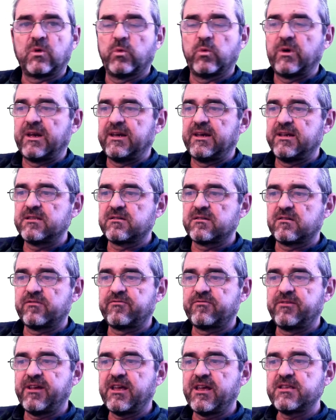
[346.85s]
1 liter
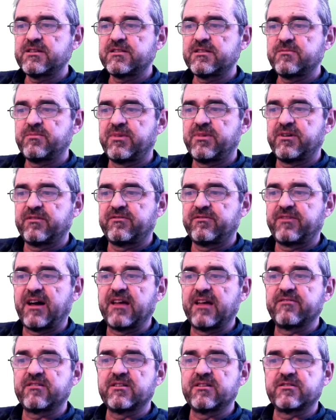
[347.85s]
of reagent per
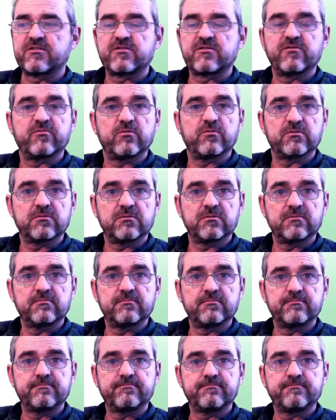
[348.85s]
5 liters of water.
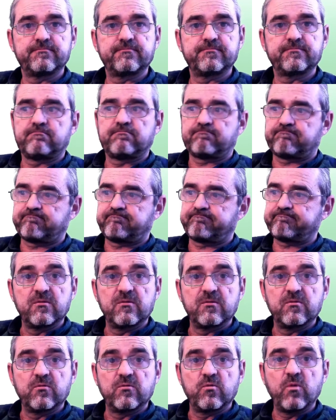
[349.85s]

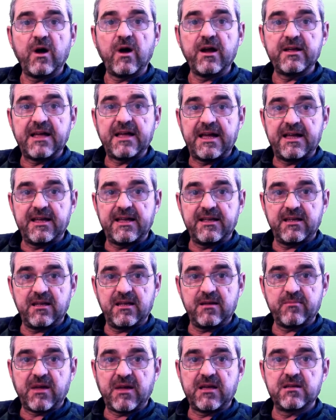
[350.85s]
Why
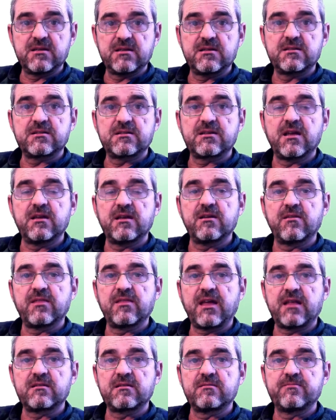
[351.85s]
am I saying
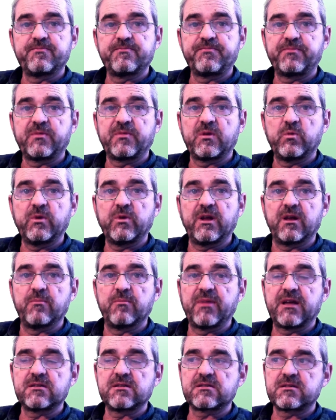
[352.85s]
that? Well,
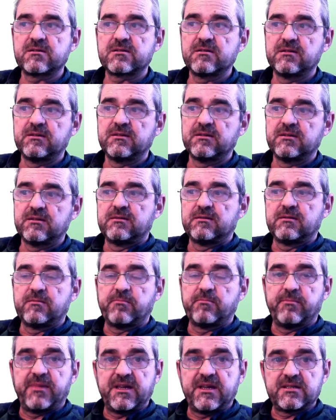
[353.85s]
because
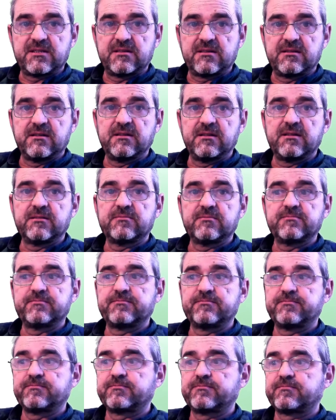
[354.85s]
basically
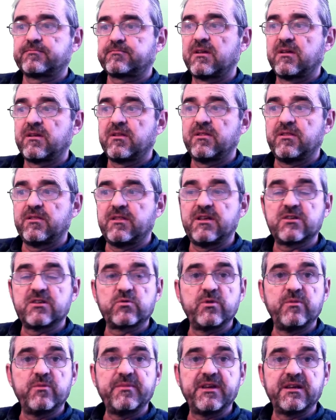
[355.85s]
this
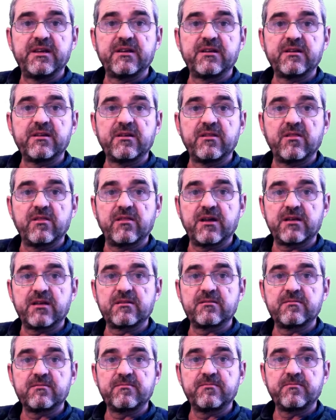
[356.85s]
will mean
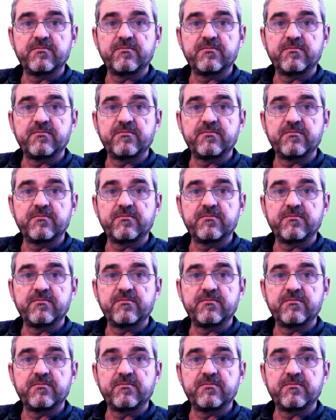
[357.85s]
that